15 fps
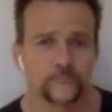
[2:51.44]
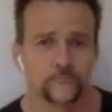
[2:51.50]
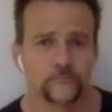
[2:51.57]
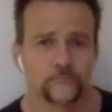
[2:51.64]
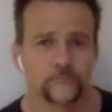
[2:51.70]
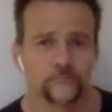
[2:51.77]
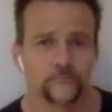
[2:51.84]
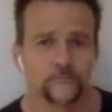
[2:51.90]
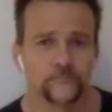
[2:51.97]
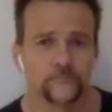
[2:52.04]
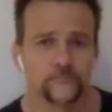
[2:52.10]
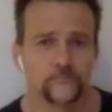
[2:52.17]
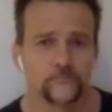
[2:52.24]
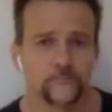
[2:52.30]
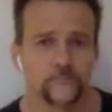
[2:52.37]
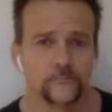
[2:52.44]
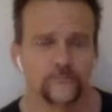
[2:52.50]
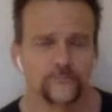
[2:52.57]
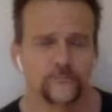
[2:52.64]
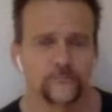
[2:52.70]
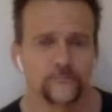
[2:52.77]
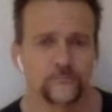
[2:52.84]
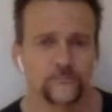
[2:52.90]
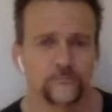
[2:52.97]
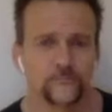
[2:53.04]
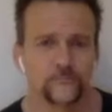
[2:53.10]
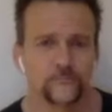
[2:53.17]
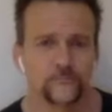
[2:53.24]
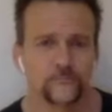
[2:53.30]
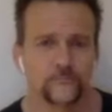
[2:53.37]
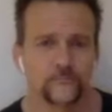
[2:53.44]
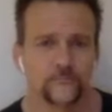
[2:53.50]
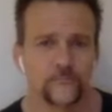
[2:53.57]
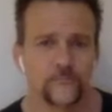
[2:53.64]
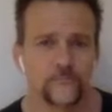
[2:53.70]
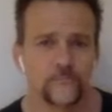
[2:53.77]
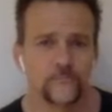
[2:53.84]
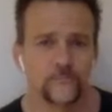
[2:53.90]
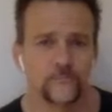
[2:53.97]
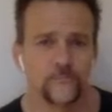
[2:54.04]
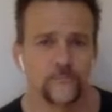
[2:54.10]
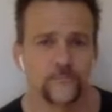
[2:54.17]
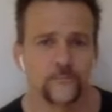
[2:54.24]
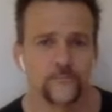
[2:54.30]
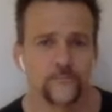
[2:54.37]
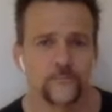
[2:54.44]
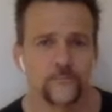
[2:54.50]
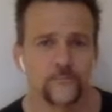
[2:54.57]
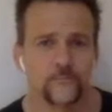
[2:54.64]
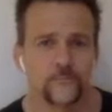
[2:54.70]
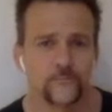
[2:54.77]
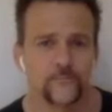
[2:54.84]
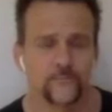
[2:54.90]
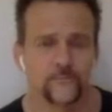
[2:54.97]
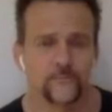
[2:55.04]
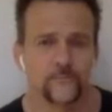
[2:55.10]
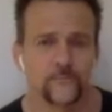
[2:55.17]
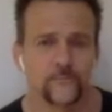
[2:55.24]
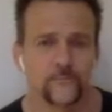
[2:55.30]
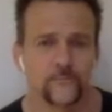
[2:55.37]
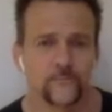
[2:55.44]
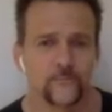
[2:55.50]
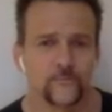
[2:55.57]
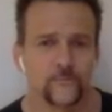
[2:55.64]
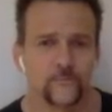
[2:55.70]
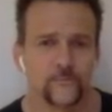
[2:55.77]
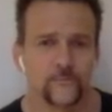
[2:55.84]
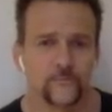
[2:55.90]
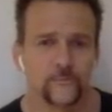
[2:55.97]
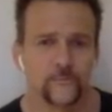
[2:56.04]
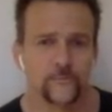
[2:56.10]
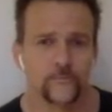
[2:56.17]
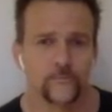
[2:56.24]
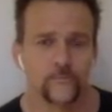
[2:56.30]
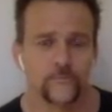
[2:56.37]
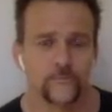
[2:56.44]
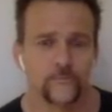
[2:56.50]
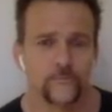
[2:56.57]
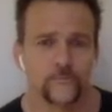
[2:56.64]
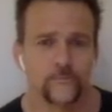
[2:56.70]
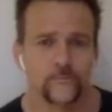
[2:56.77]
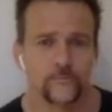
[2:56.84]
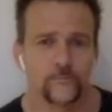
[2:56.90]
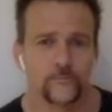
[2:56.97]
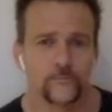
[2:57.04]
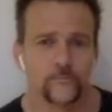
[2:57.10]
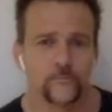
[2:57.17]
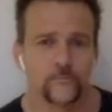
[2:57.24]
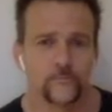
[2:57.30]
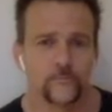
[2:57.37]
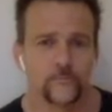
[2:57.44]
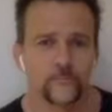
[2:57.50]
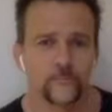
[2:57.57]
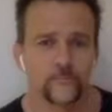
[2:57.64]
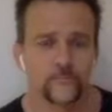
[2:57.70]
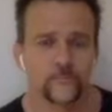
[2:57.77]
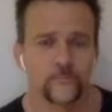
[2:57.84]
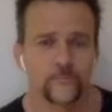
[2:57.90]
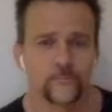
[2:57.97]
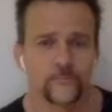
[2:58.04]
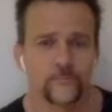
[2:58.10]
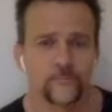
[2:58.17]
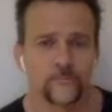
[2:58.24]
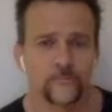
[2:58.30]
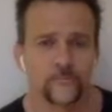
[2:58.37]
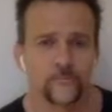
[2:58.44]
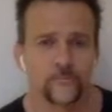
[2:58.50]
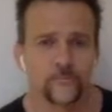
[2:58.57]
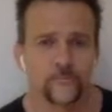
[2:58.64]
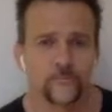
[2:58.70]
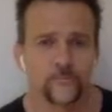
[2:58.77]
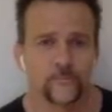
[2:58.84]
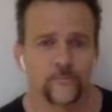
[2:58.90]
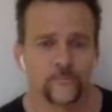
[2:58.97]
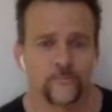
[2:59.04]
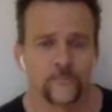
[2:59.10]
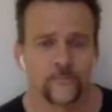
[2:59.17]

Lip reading: The person shown says nothing.